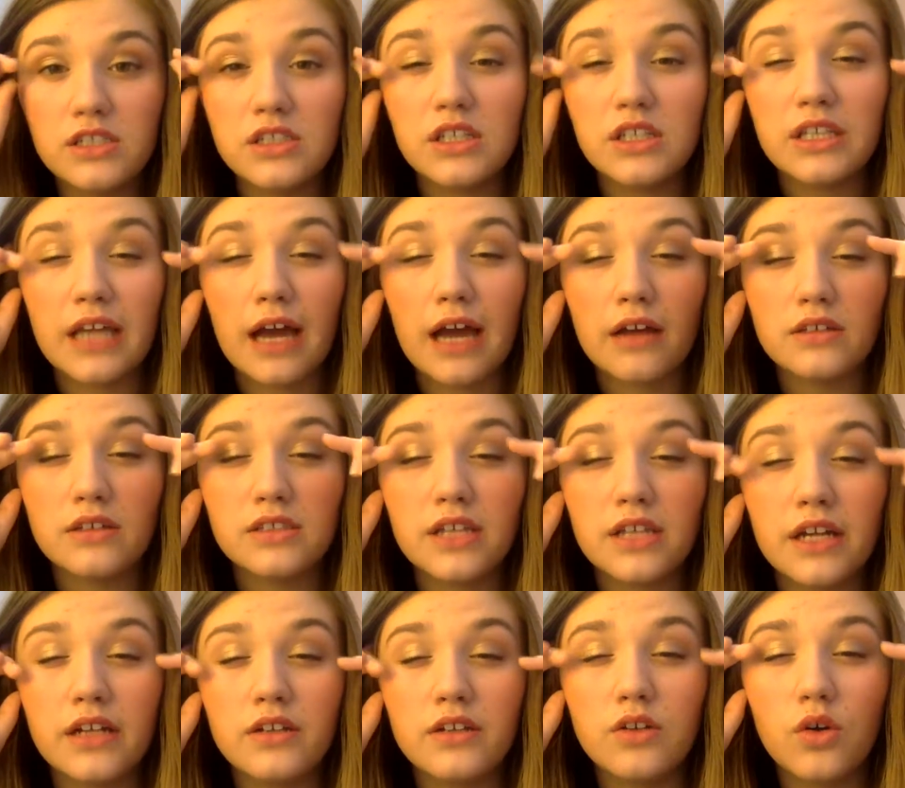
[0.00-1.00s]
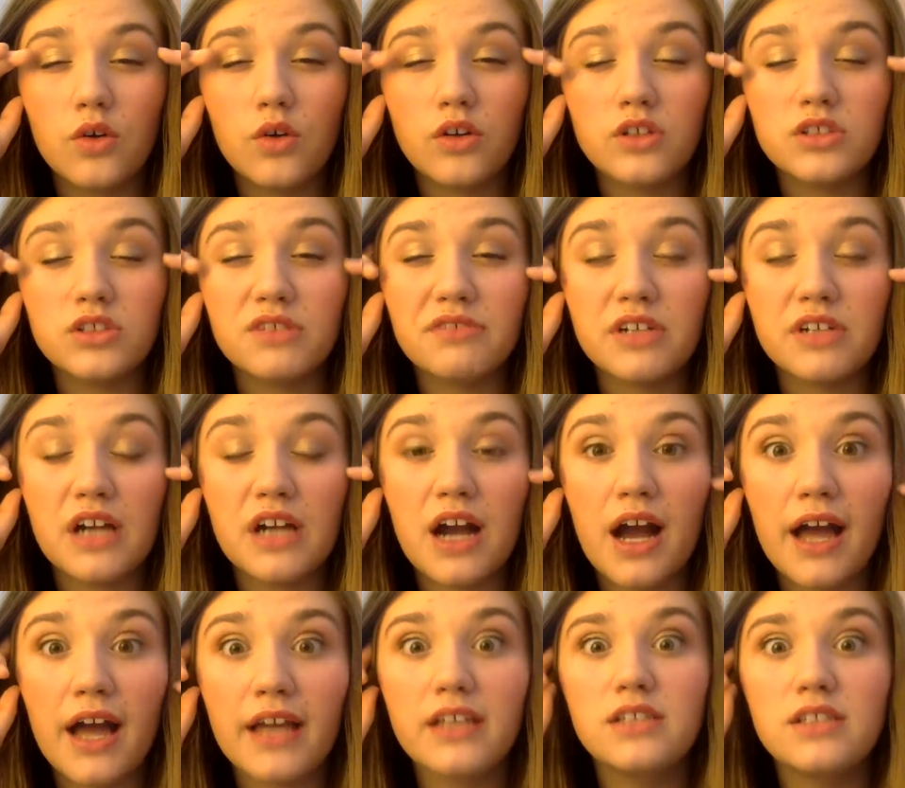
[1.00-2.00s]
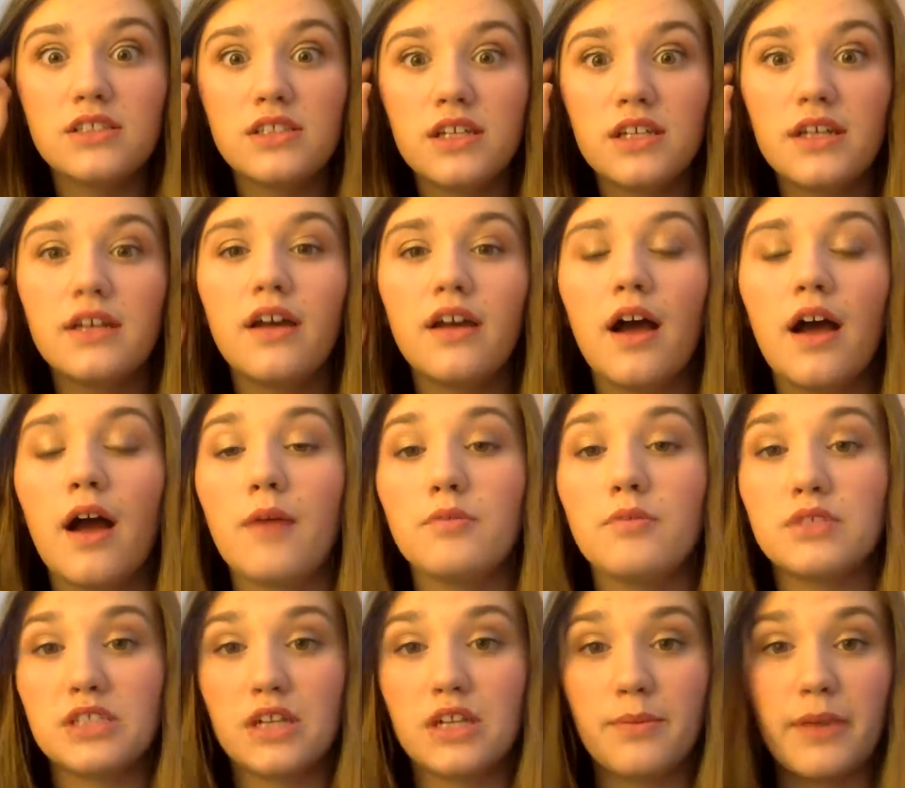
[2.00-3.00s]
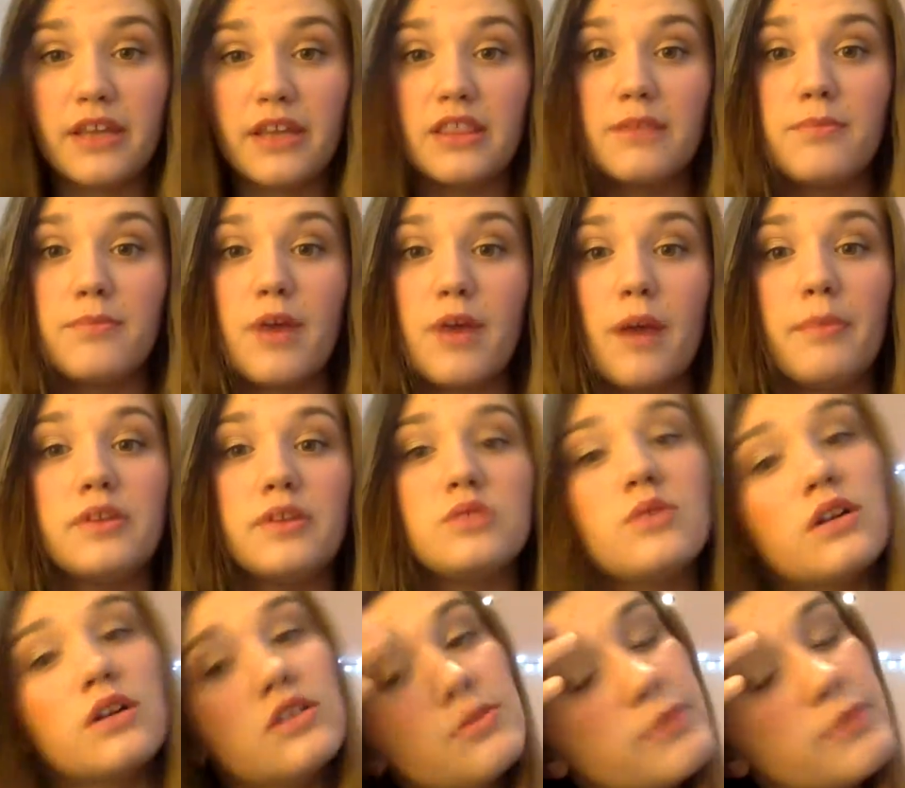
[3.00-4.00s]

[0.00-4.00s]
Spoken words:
to the outside corners of your eyes is gonna make them pop as well to